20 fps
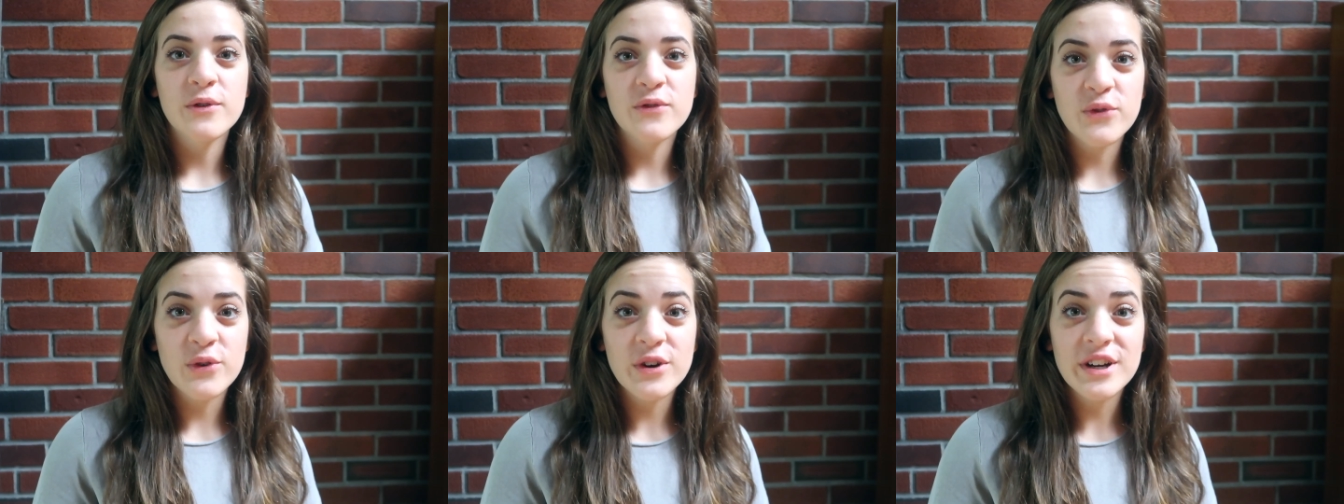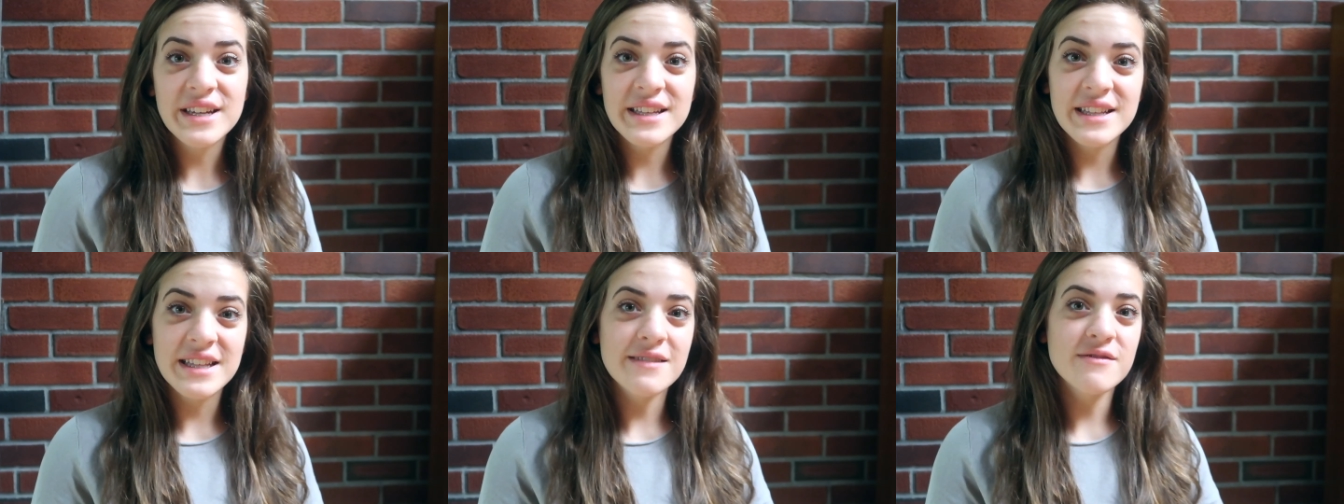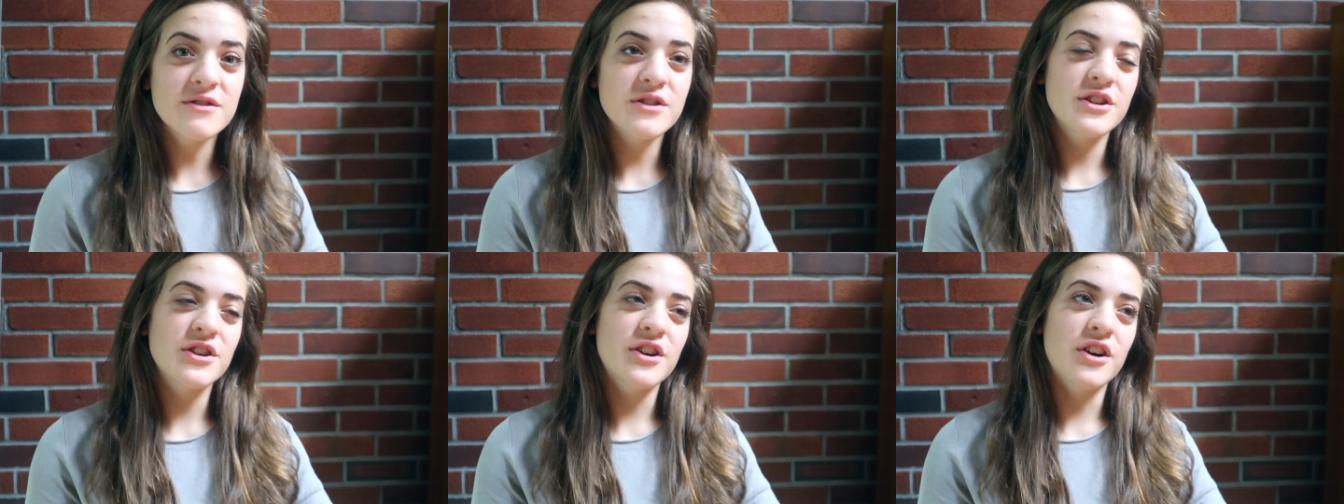Before he
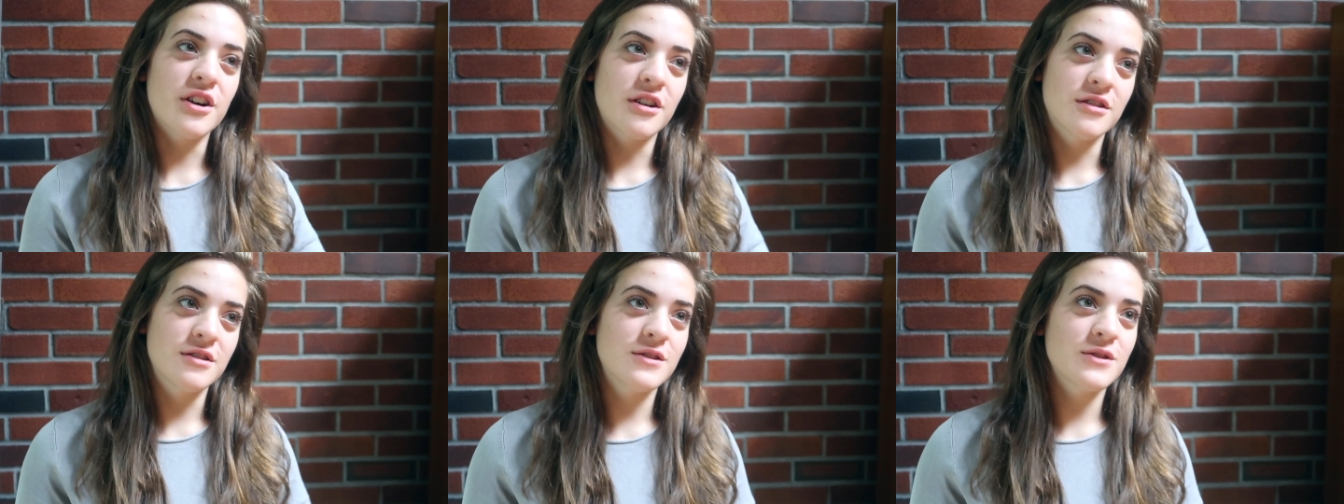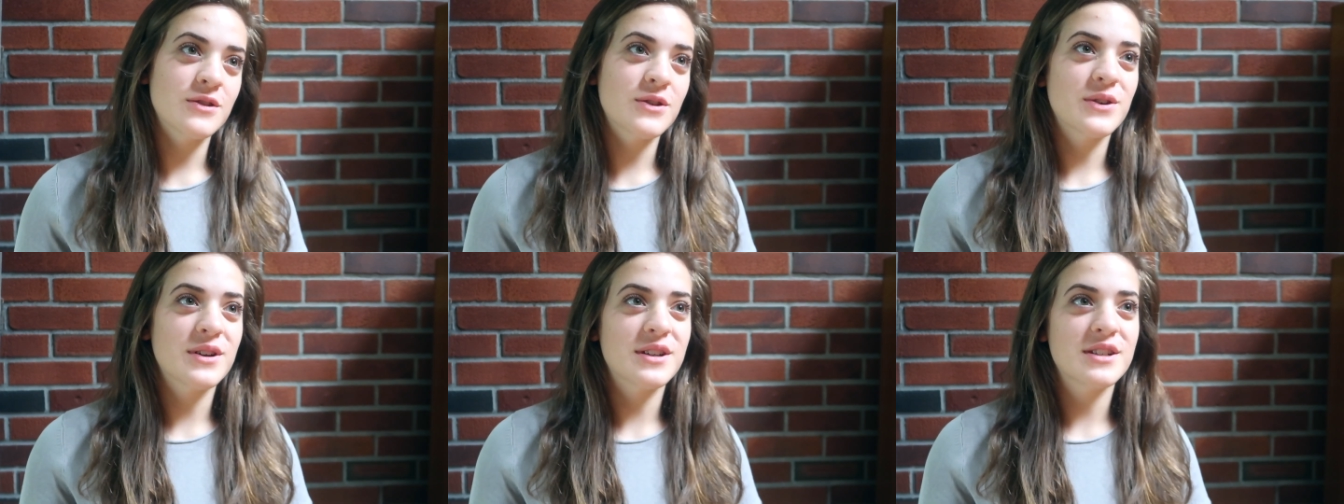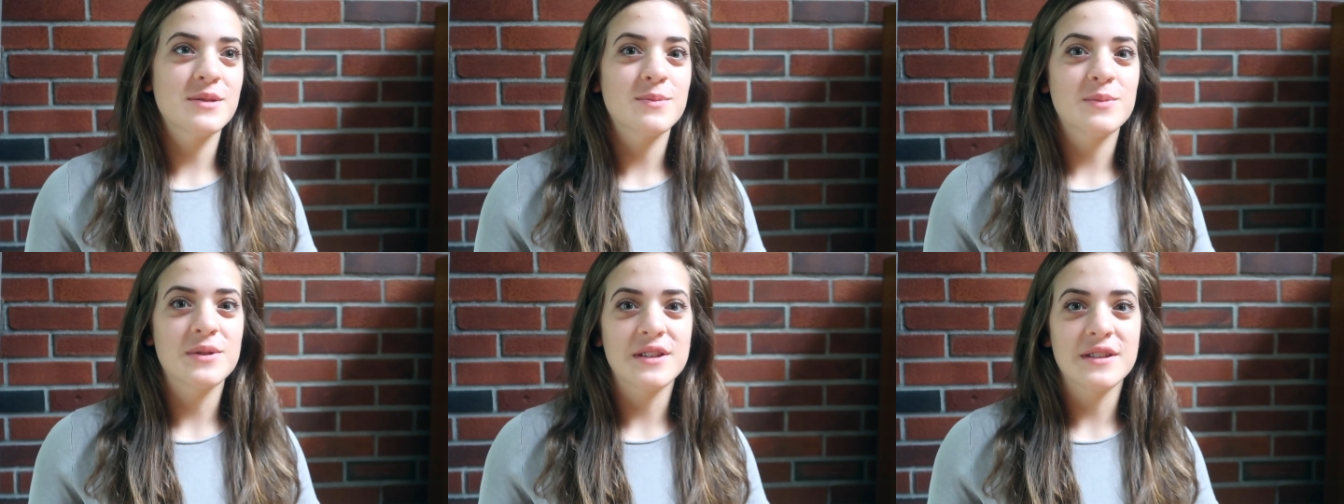leaves, there are also
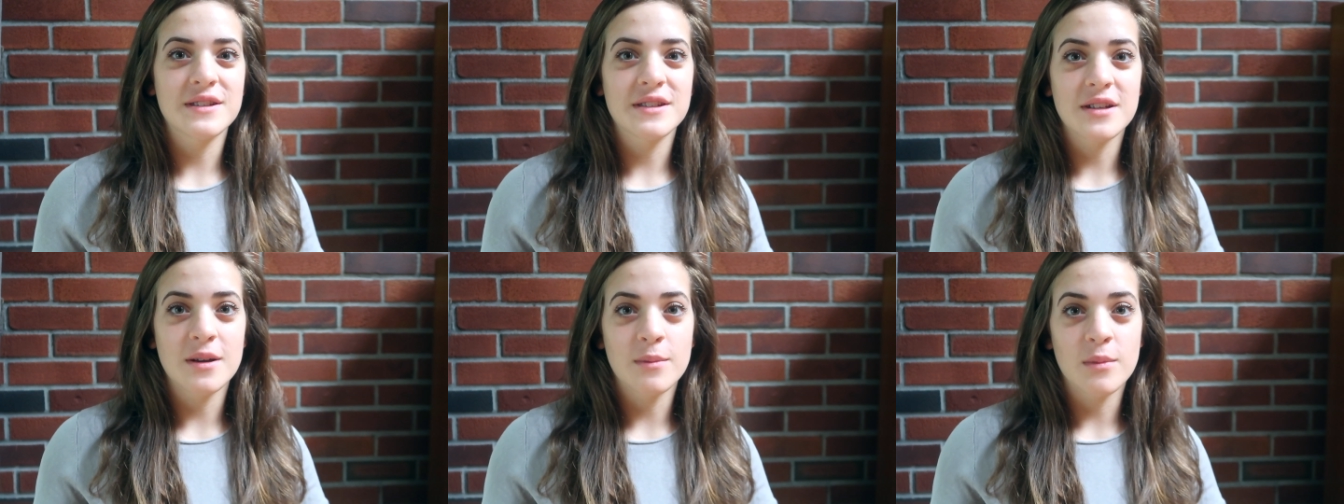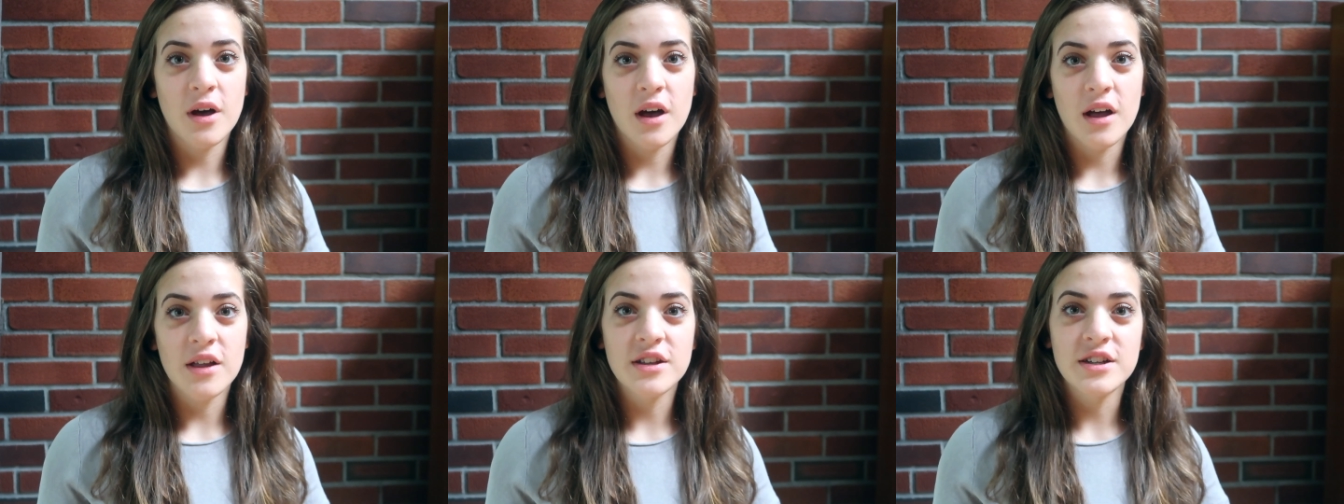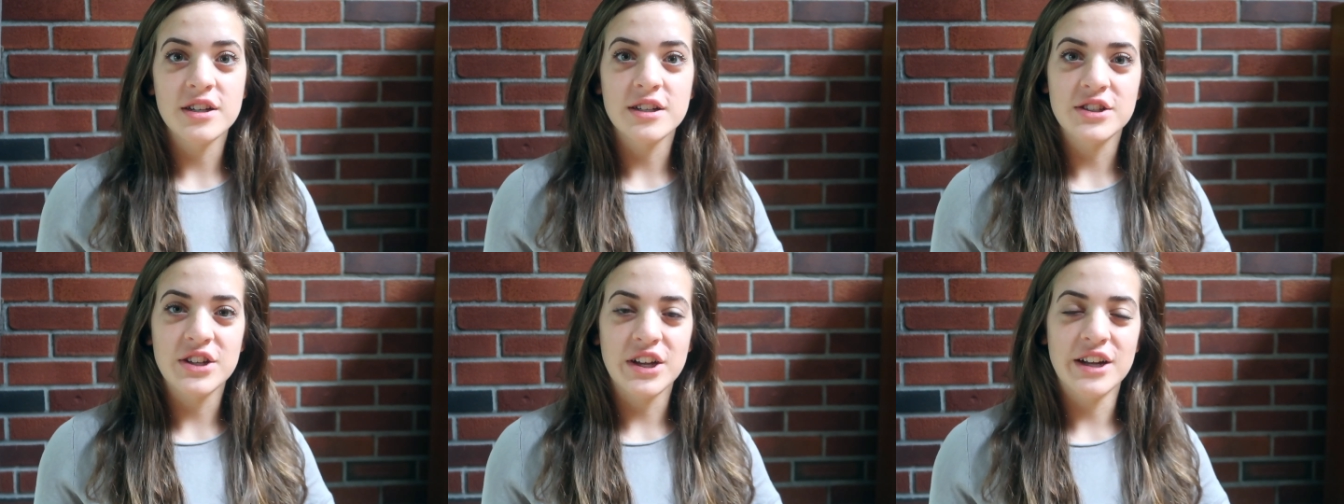going to be some
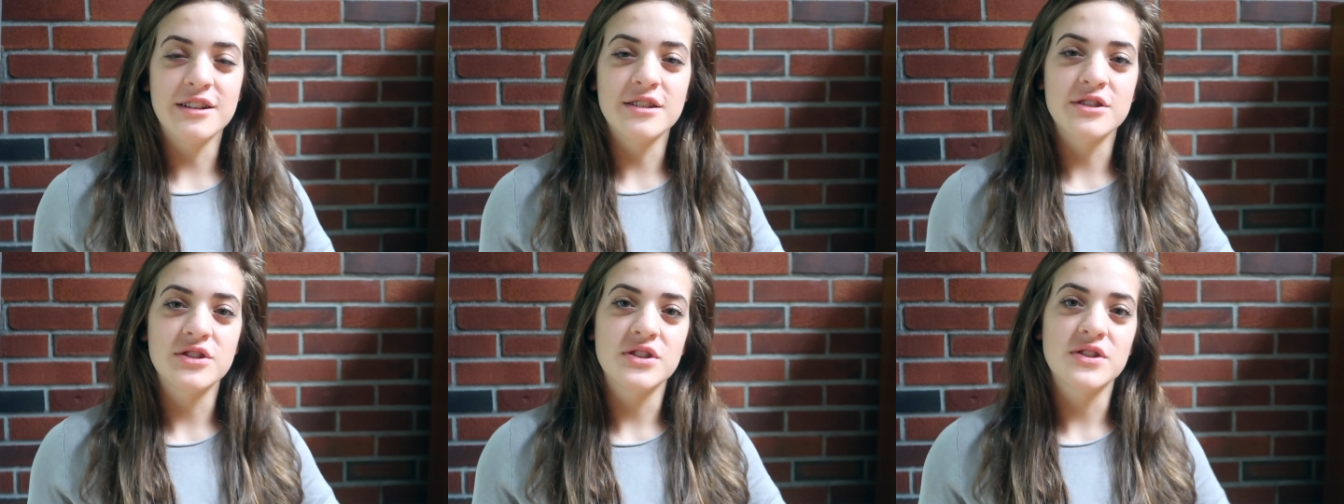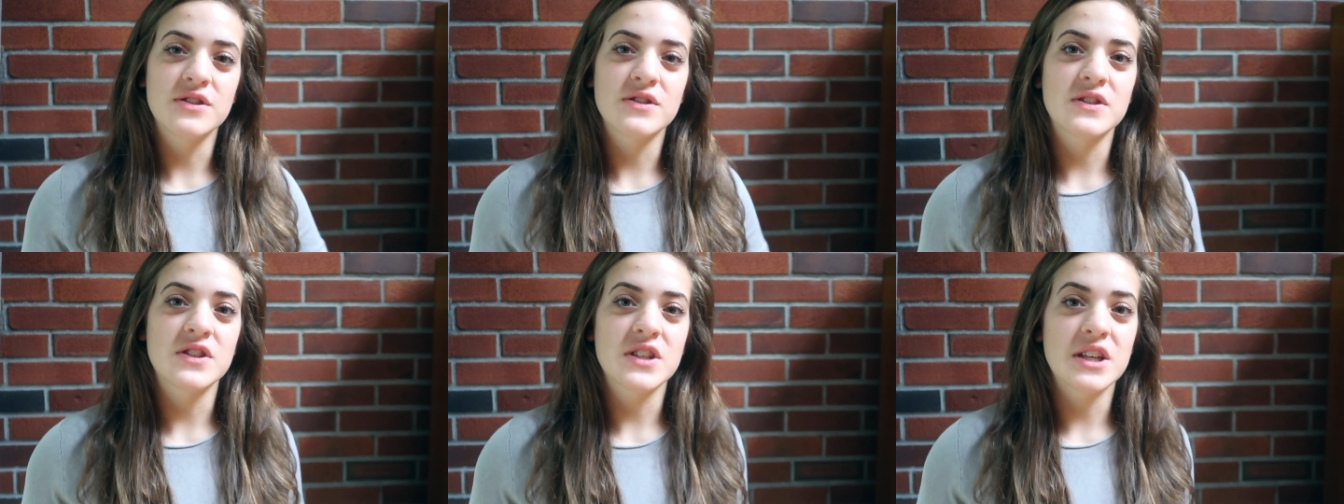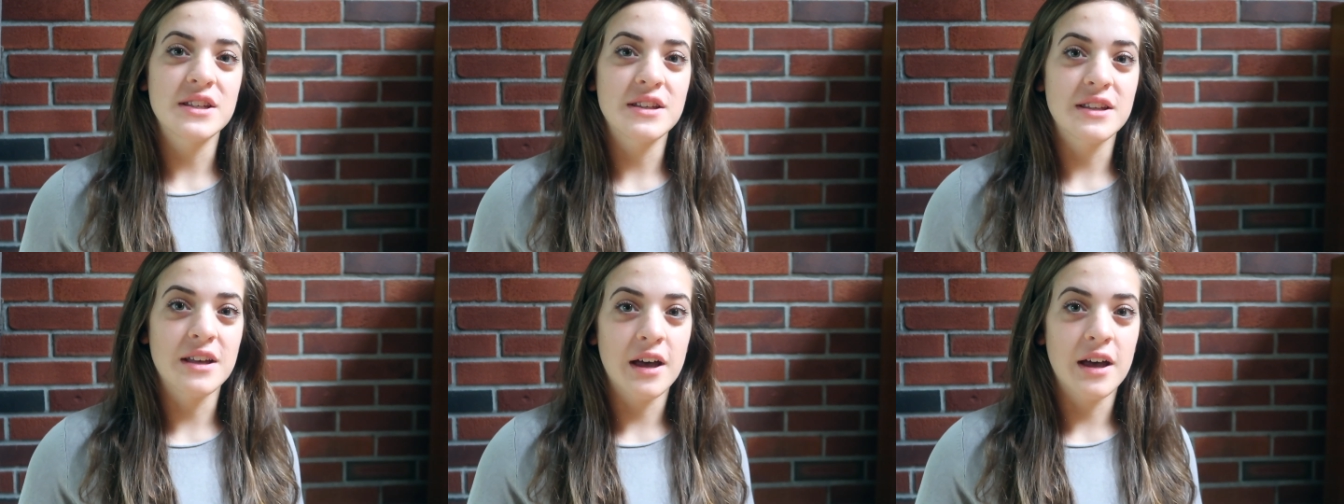other challenges,